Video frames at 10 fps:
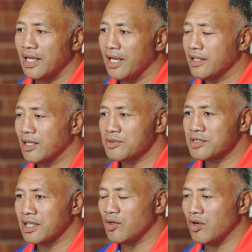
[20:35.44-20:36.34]
And that
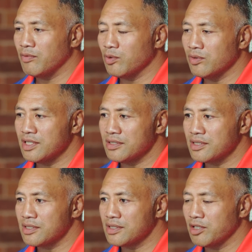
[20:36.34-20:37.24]
was it. I've always
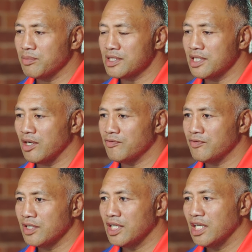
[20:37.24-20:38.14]
said to
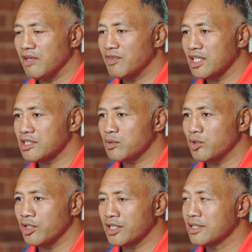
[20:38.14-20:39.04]
myself, if it doesn't
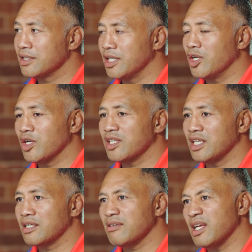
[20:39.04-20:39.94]
work, then I
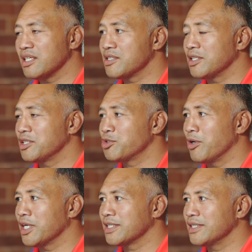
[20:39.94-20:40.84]
think at least I did
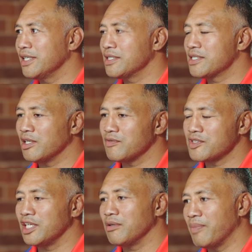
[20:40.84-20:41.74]
try. Yep. Instead of
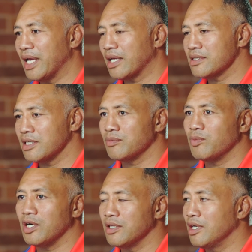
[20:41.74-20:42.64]
sitting back and
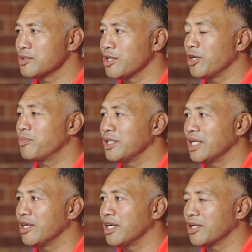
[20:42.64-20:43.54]
said, well, I was hoping
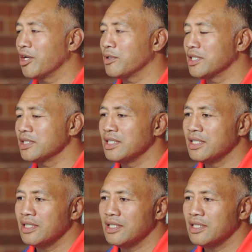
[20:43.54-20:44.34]
that I had a go at it.